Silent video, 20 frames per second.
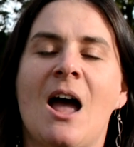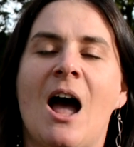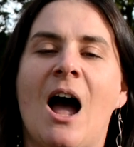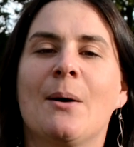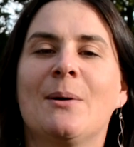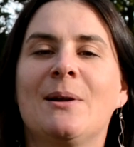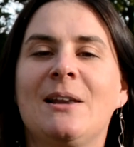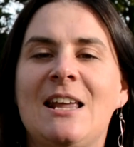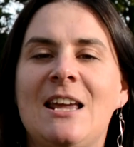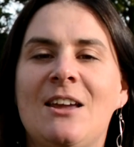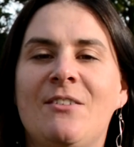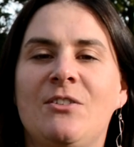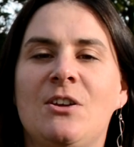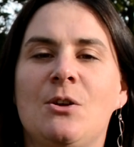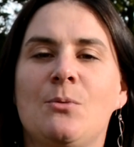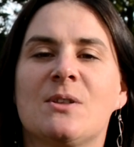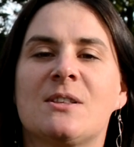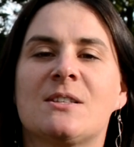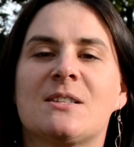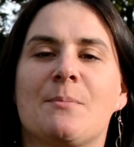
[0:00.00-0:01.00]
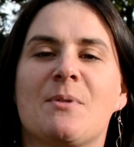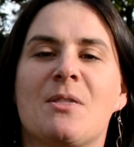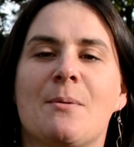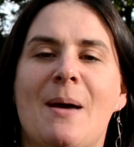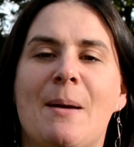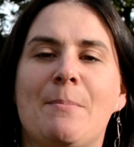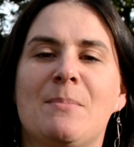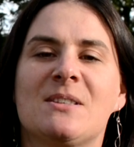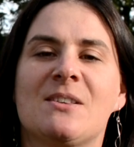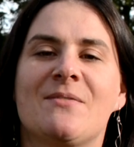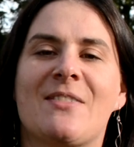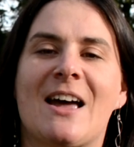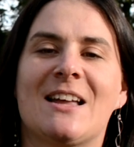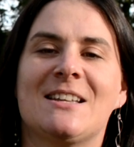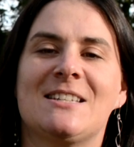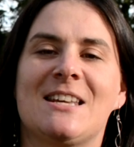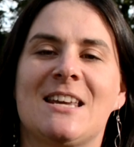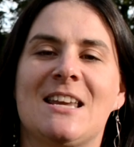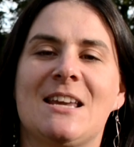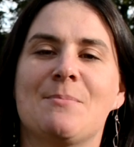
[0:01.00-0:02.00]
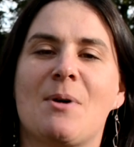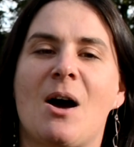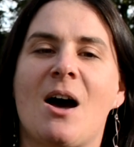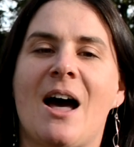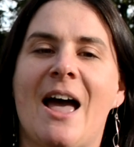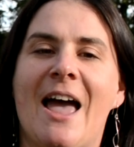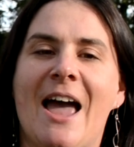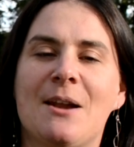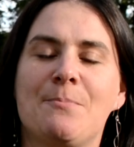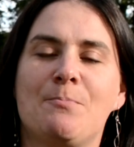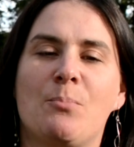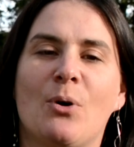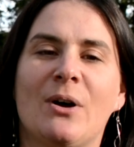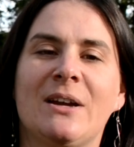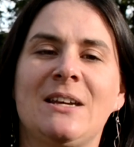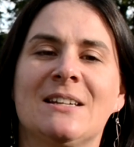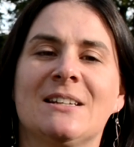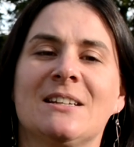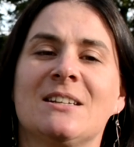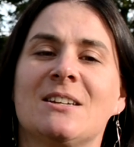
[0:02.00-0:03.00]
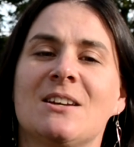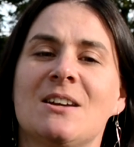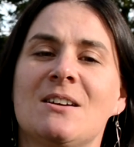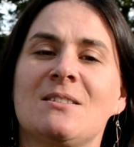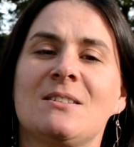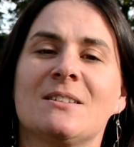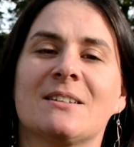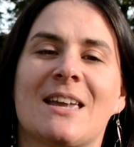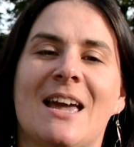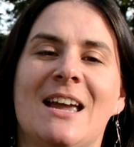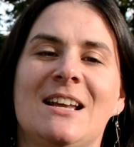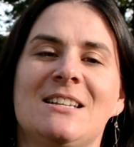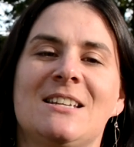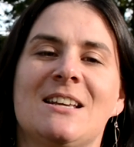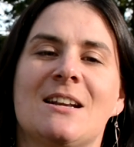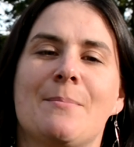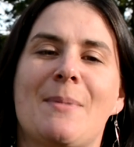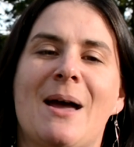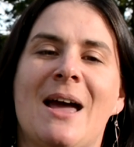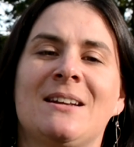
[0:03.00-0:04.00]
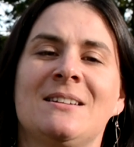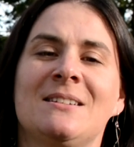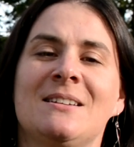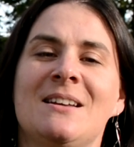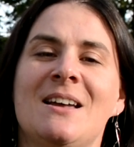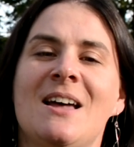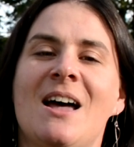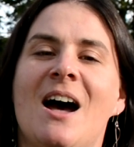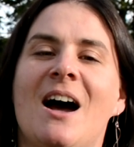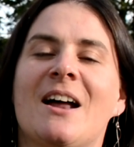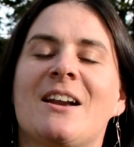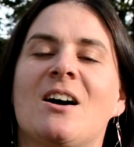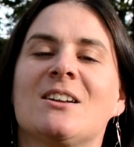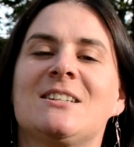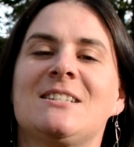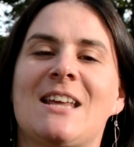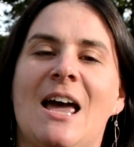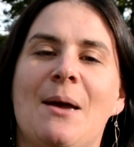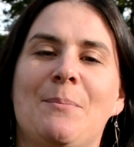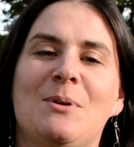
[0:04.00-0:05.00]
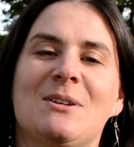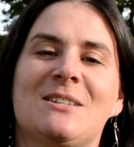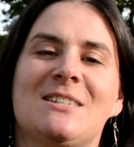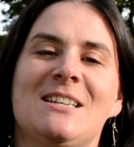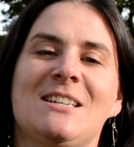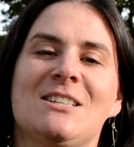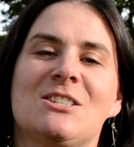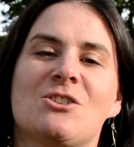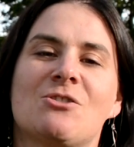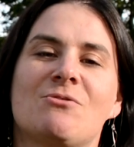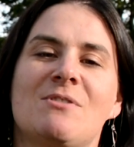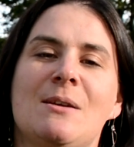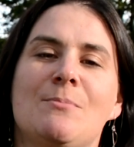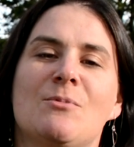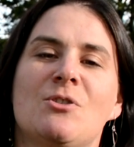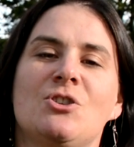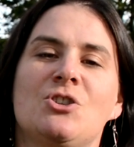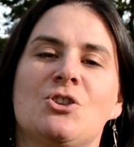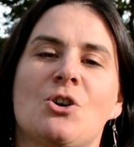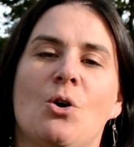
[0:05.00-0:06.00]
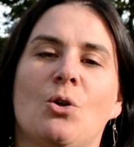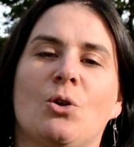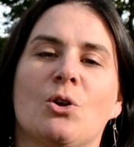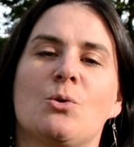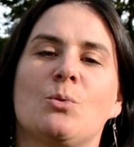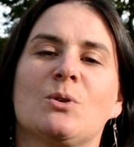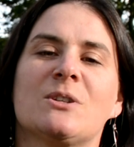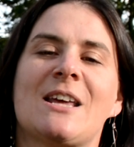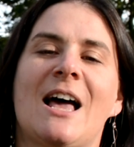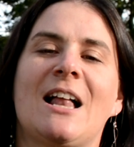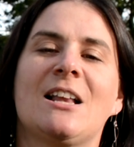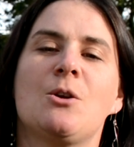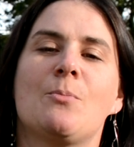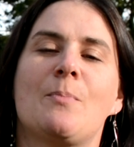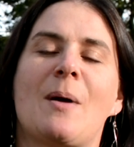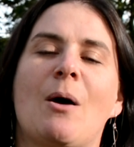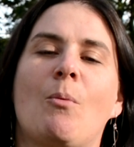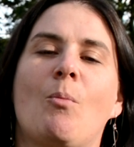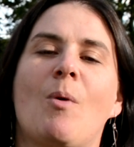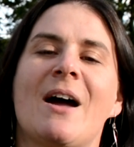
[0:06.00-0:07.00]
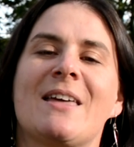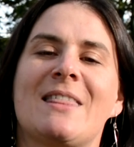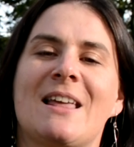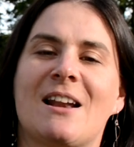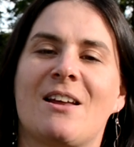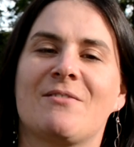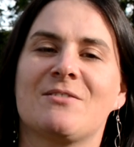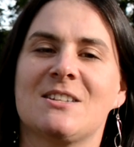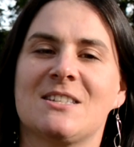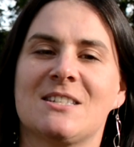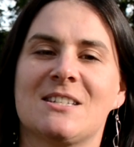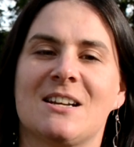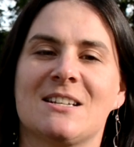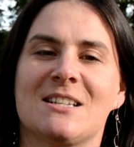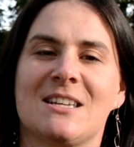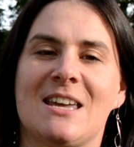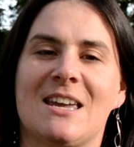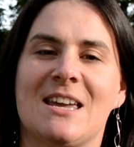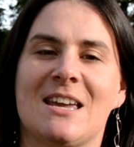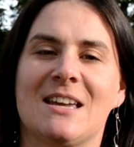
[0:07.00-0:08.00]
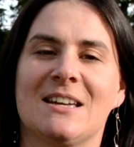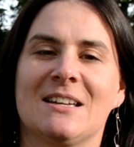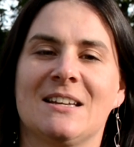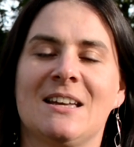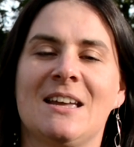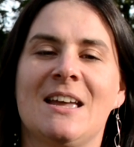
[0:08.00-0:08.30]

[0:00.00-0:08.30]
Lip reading: I will leave you with some of the members of that team, our head boy and girl, Katie and Aman, and our deputies, Tarima and Joel, who will tell you about why they love to study here.